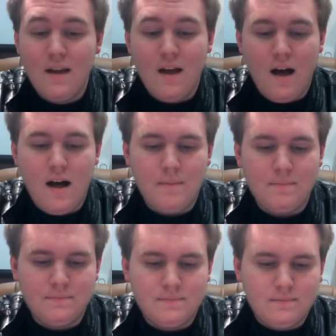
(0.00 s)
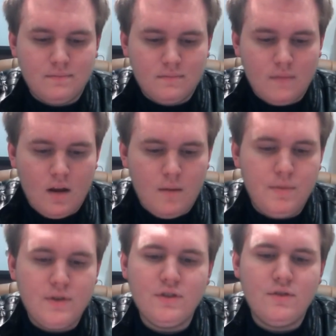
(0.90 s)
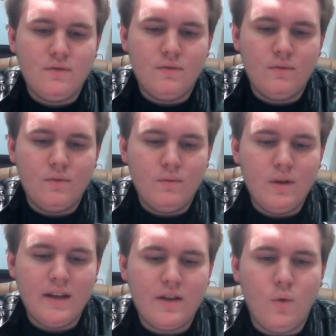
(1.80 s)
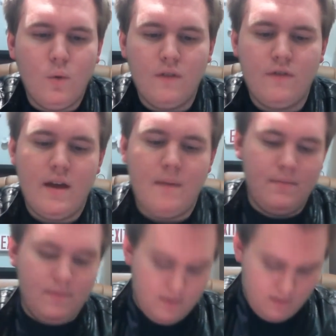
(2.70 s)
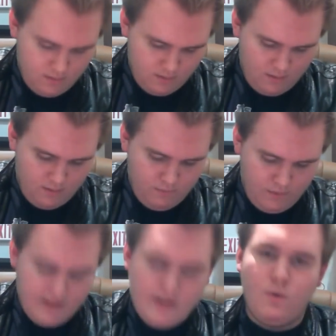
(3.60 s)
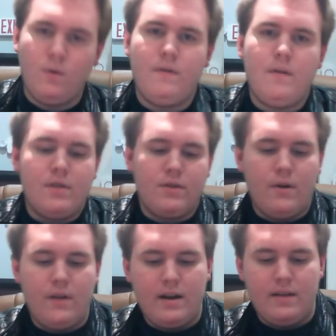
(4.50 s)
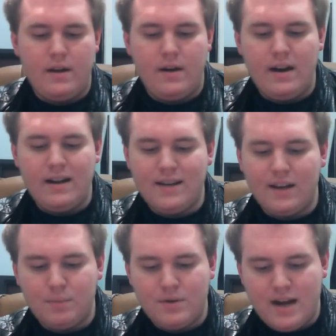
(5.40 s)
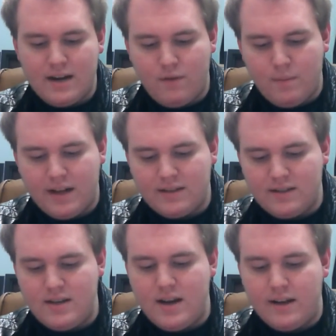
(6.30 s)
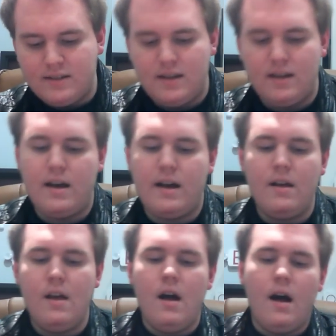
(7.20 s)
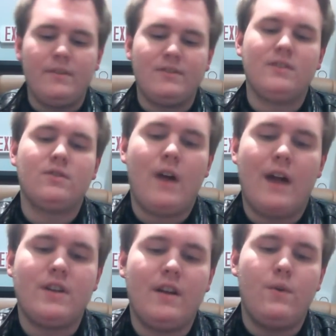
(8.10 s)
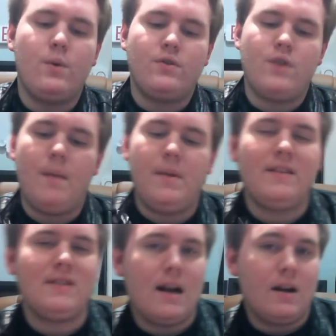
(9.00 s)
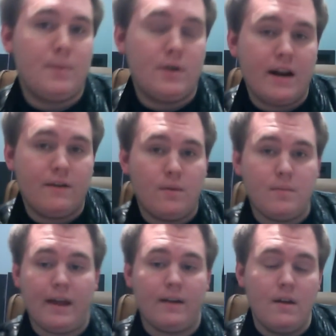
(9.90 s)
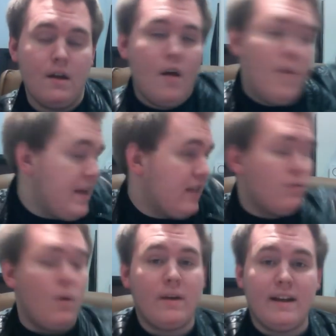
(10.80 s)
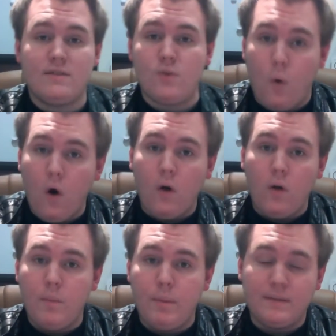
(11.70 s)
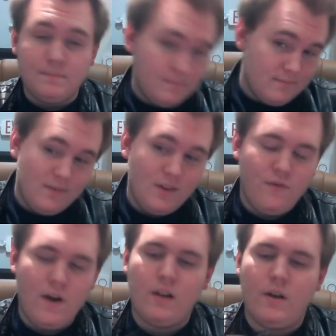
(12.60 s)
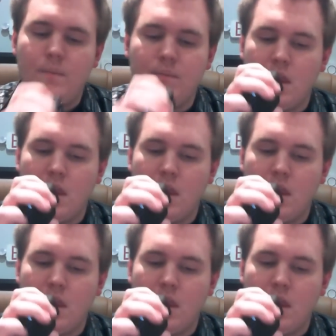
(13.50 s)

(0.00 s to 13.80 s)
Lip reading: But just really cool of them. Really cool of them to throw that in there, and it does protect from against dust and obviously scratching if you were to drop it. It's not going to protect from like being thrown against a wall, but you follow.